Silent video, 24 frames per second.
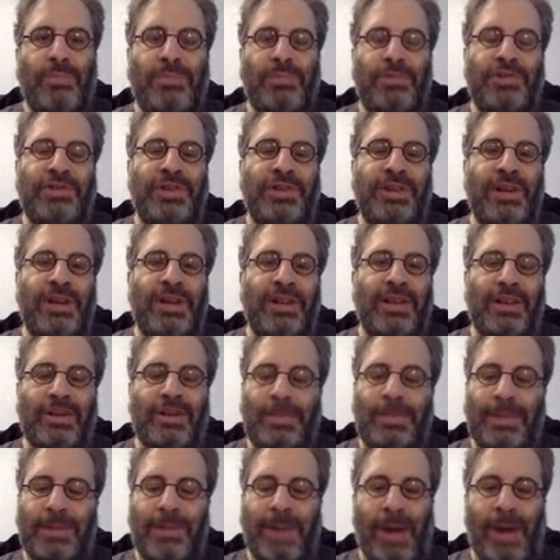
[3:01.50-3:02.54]
just a little
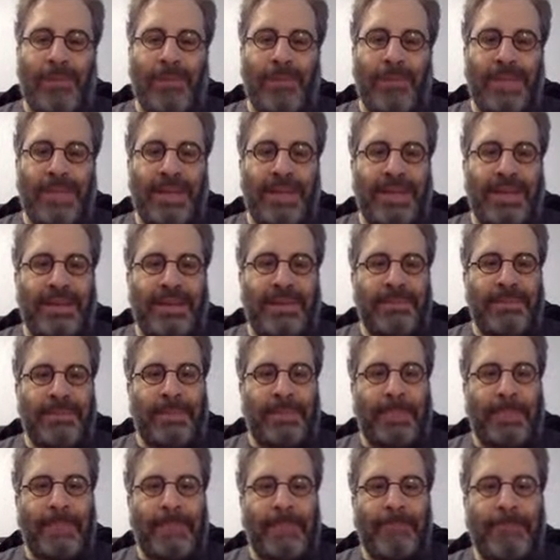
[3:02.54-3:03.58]
bit about me.
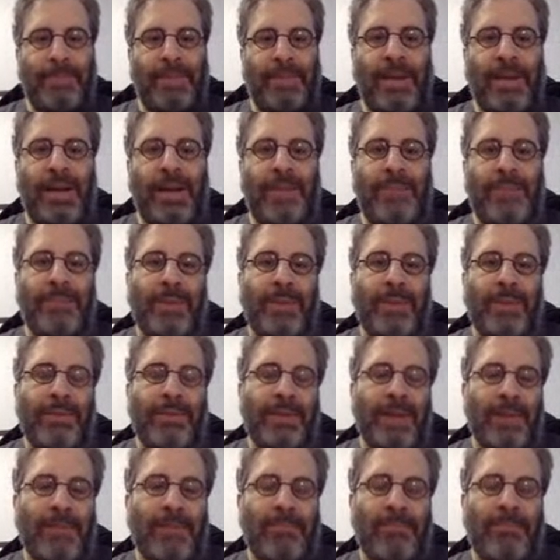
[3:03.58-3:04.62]

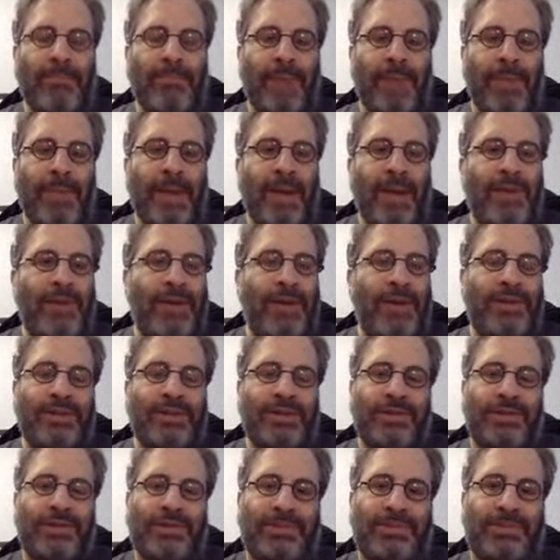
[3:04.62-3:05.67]
My background
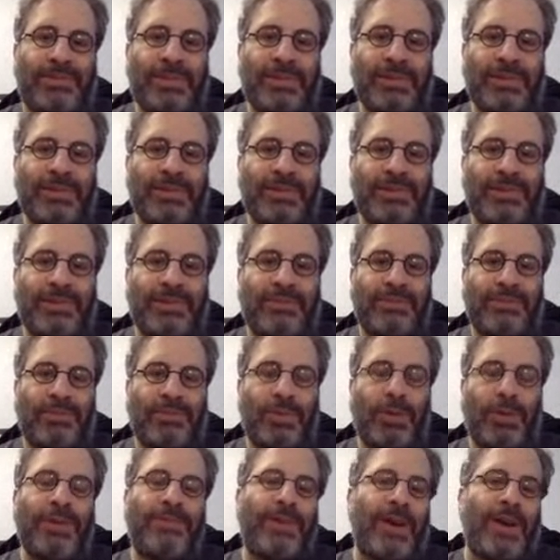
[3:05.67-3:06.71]
is
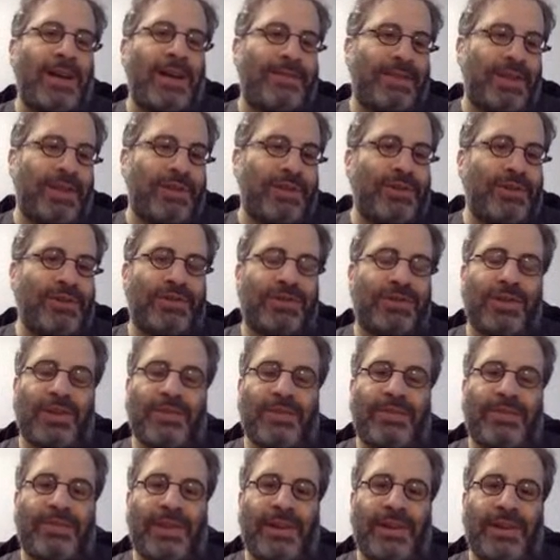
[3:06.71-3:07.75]
25 years
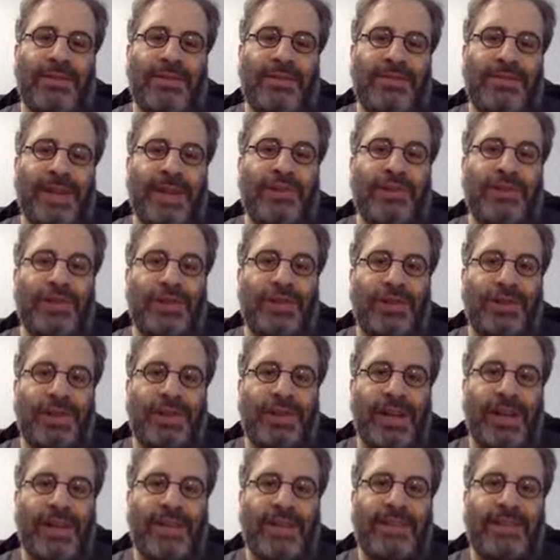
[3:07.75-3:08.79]
of engineering
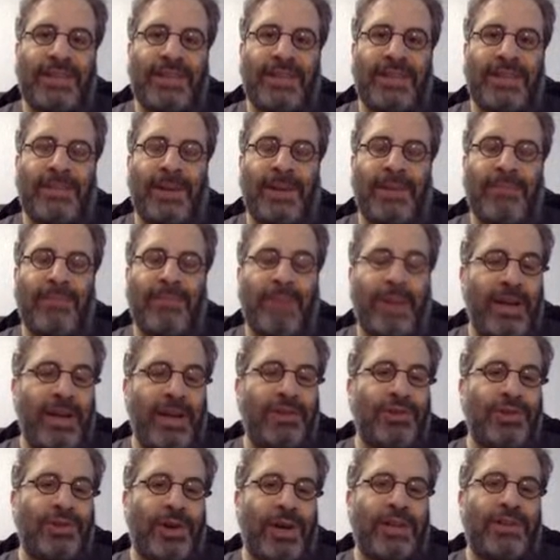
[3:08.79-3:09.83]
and IT. My
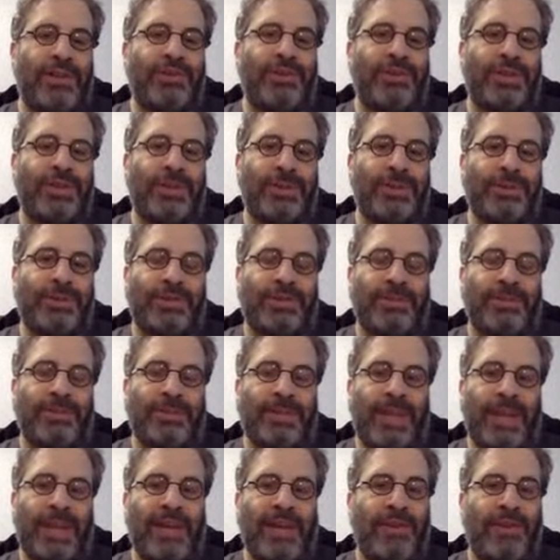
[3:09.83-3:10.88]
undergrad degree was in
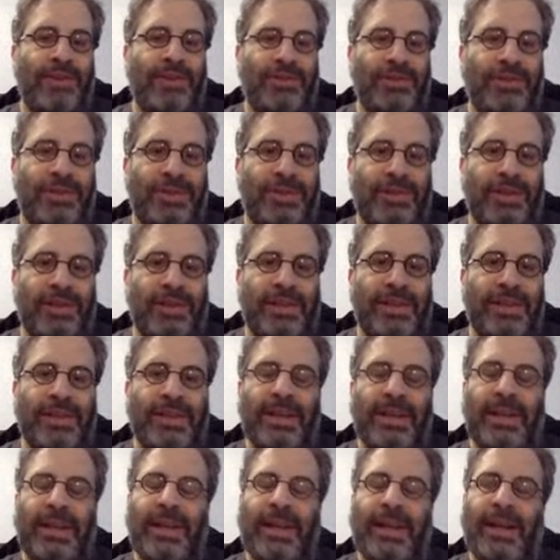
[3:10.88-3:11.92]
mechanical engineering,
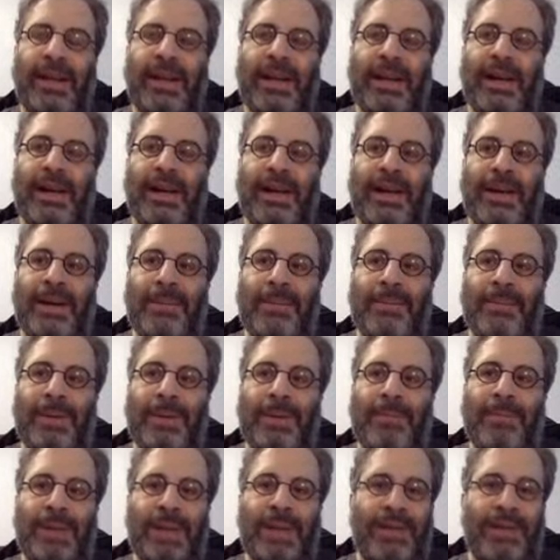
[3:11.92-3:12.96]

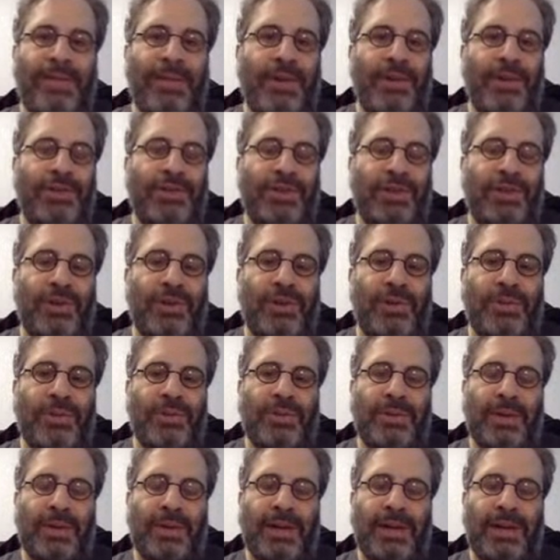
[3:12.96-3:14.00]
but I've
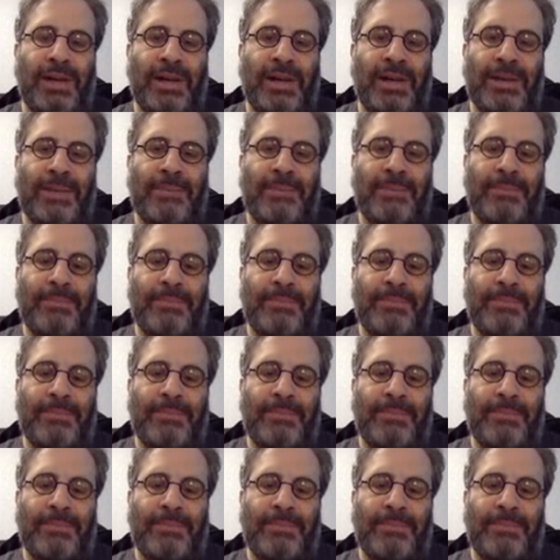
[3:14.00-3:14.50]
also you